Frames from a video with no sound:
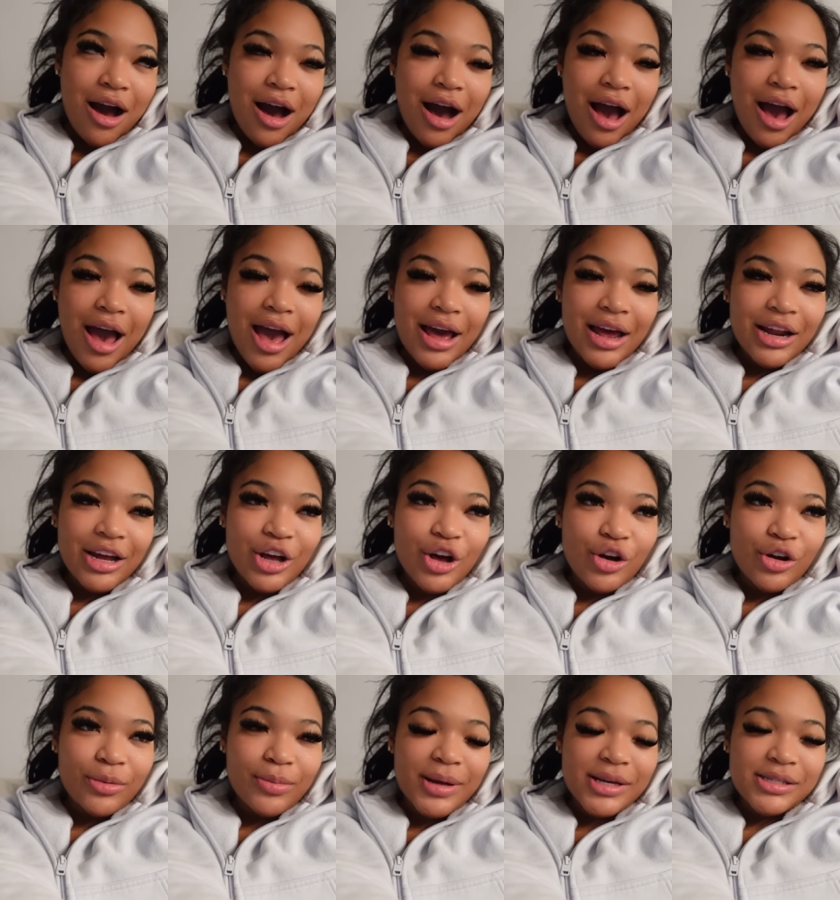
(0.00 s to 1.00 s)
I had to
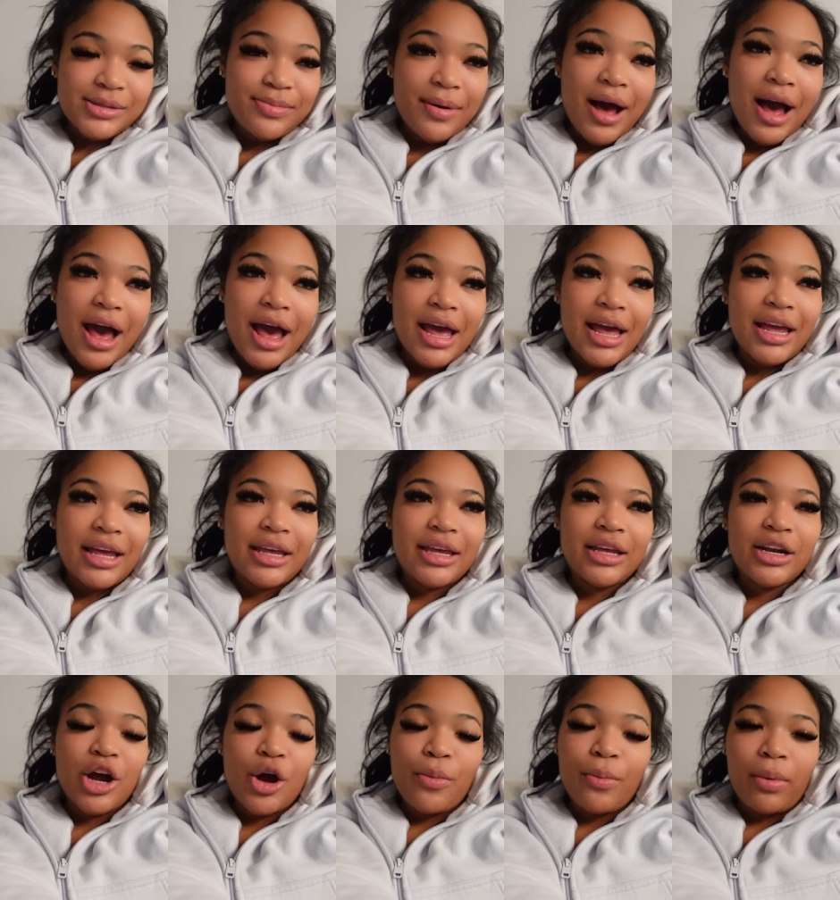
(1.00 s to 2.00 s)
go to Best Buy,
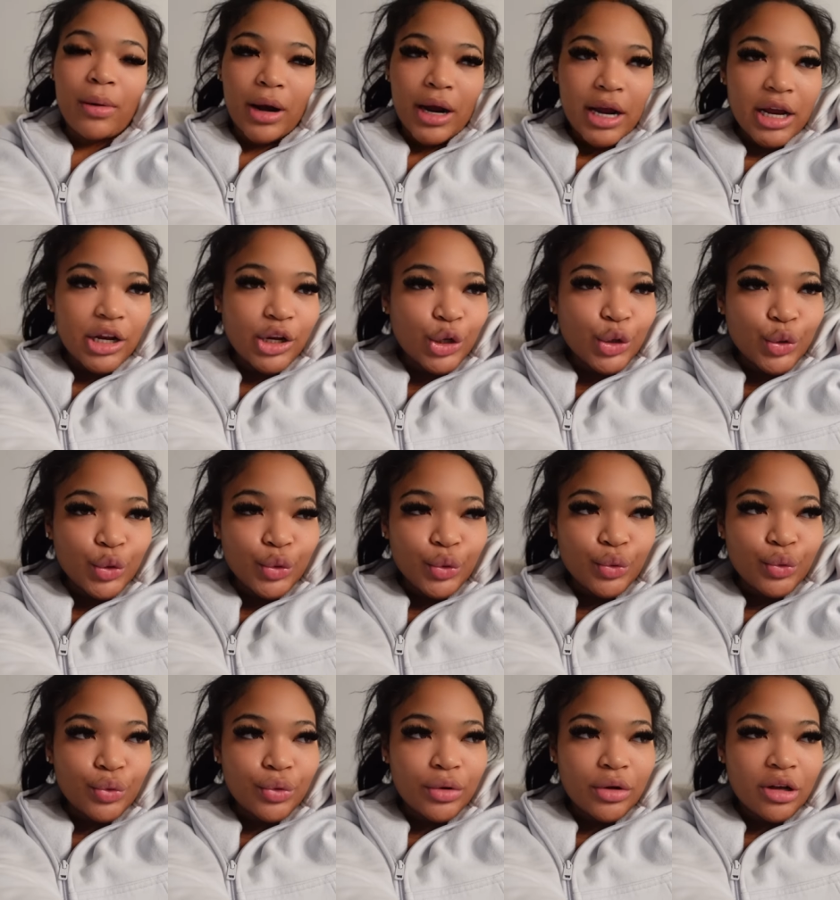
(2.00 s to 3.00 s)
get a brand
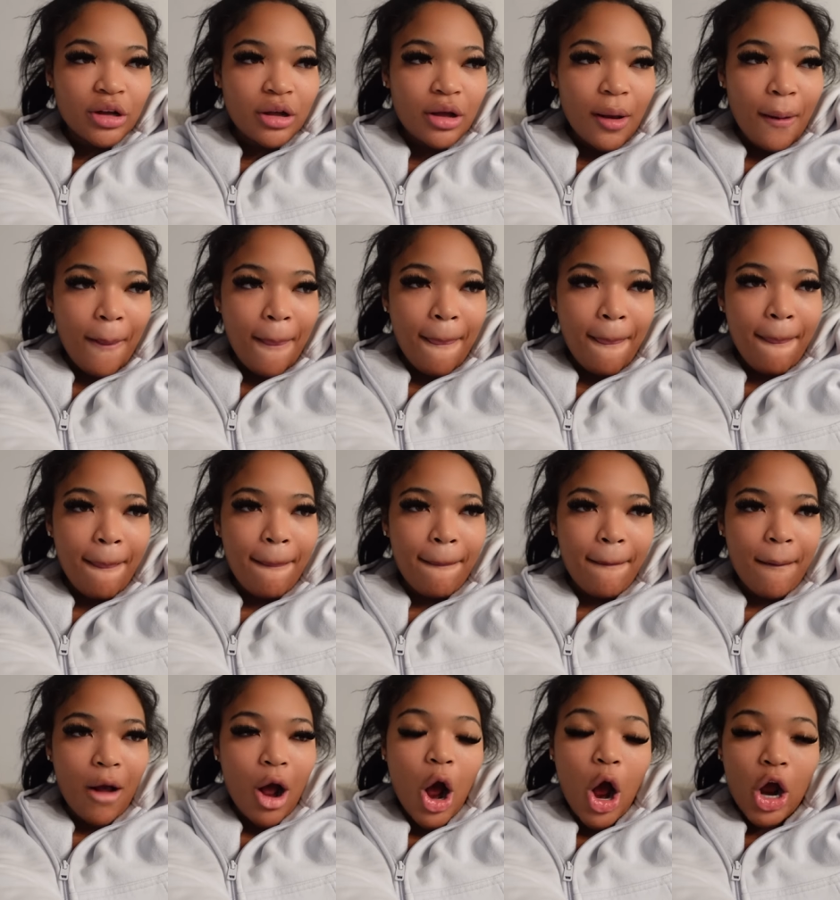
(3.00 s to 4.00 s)
new
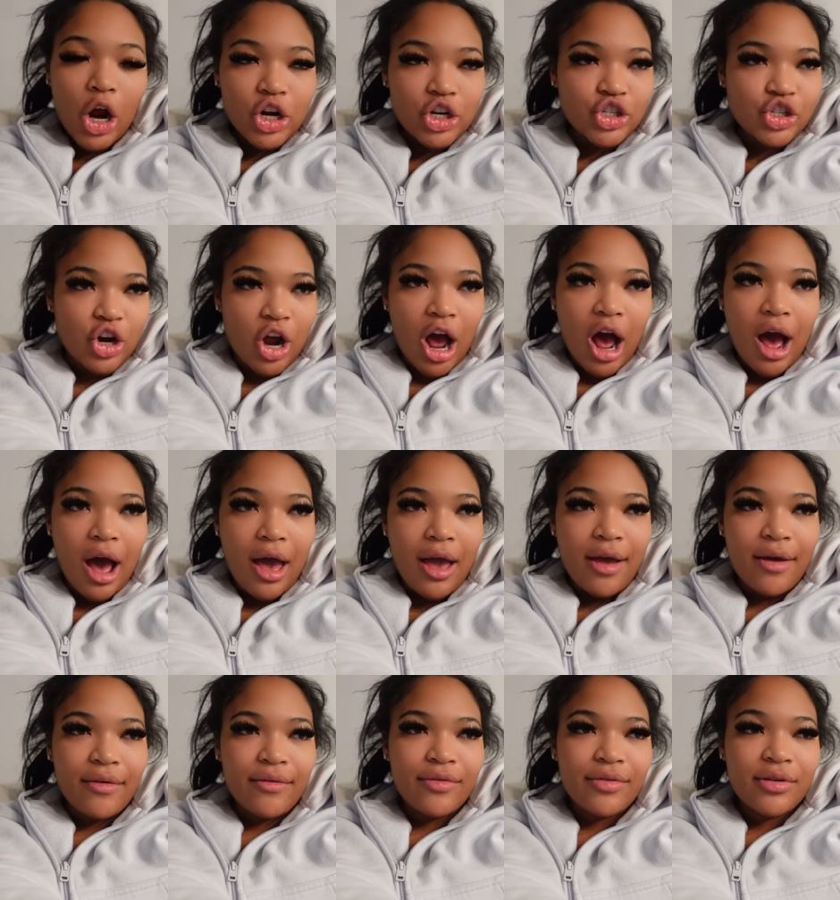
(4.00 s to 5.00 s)
hard
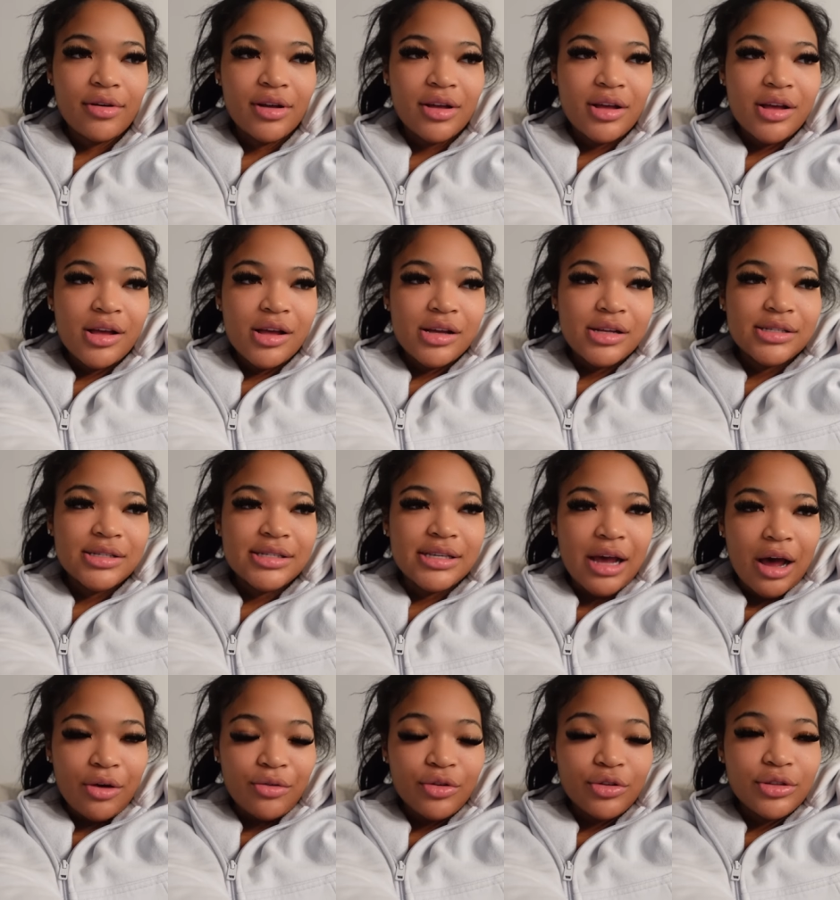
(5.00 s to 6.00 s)
drive,
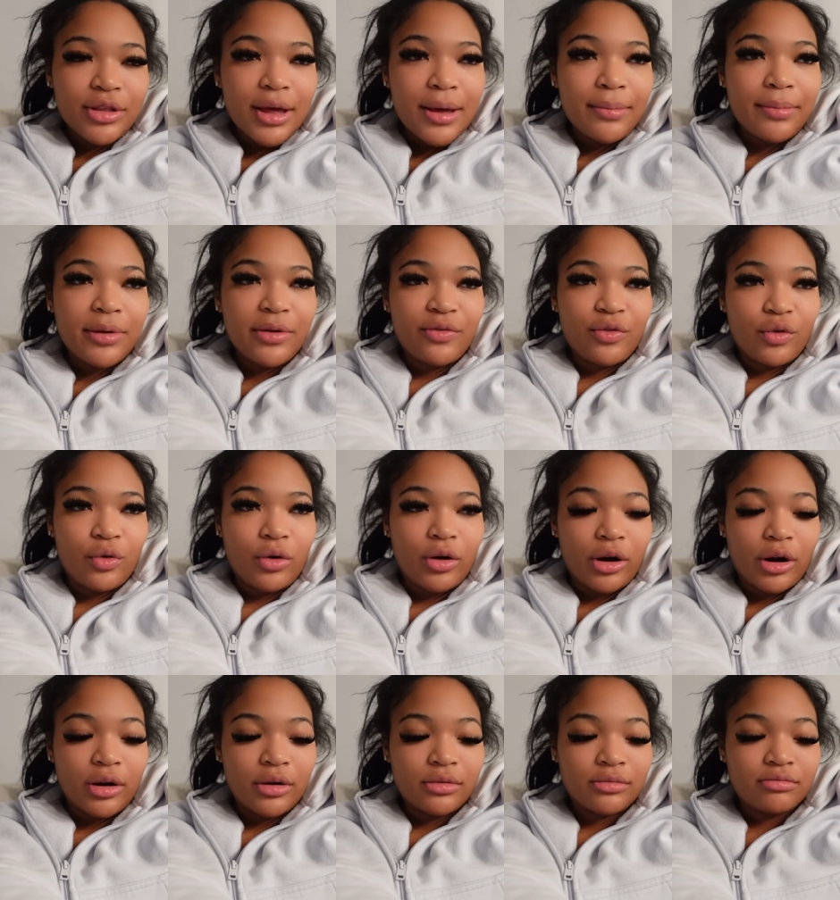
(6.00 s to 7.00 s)
download the
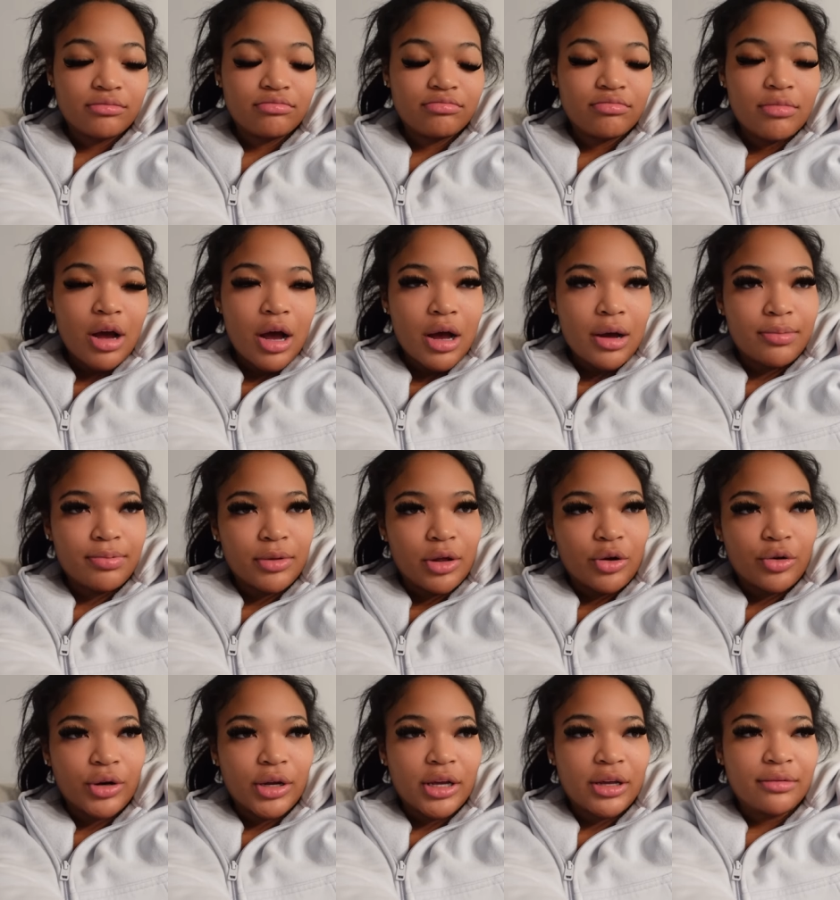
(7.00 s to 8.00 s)
MP4,
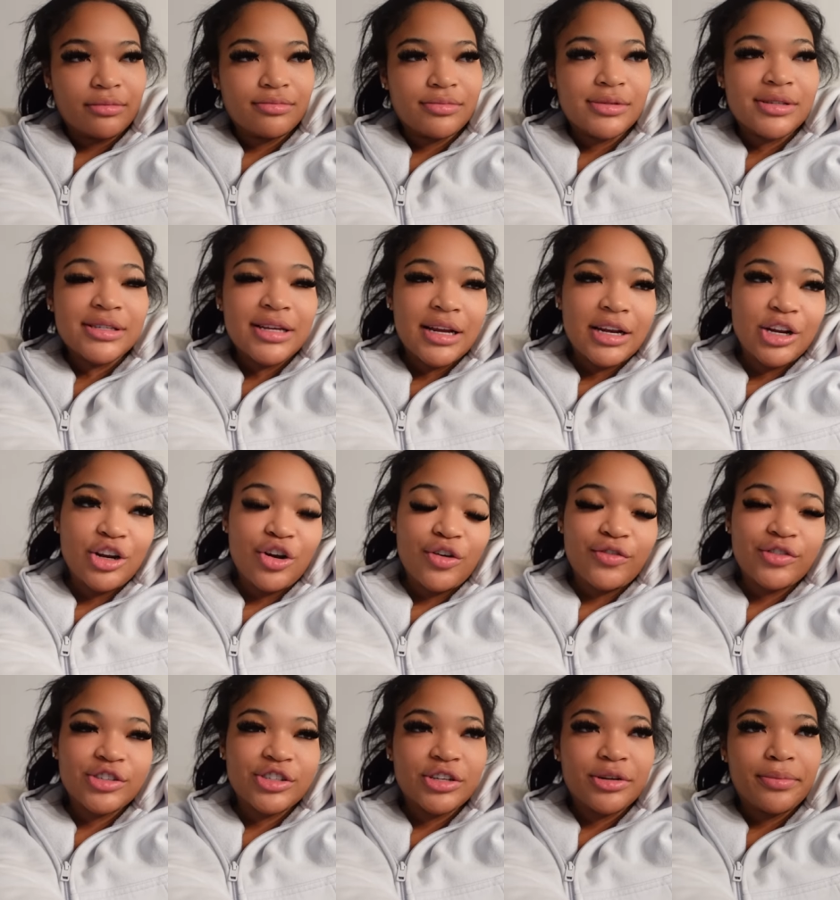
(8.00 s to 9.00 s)
upload it, send it
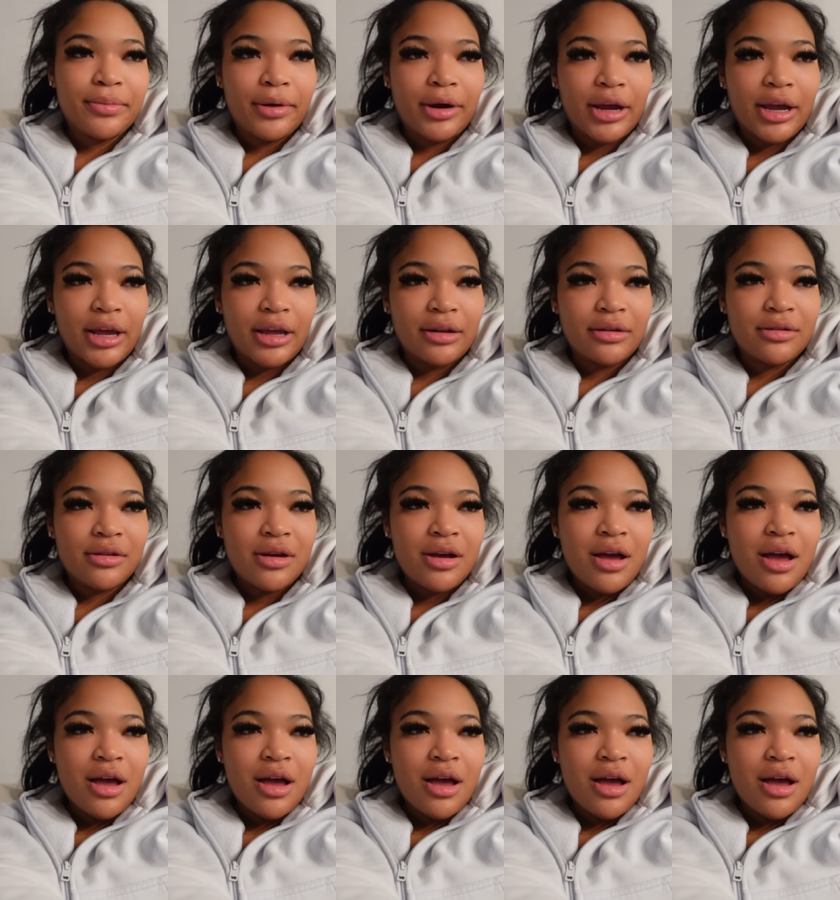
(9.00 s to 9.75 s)
over to the brand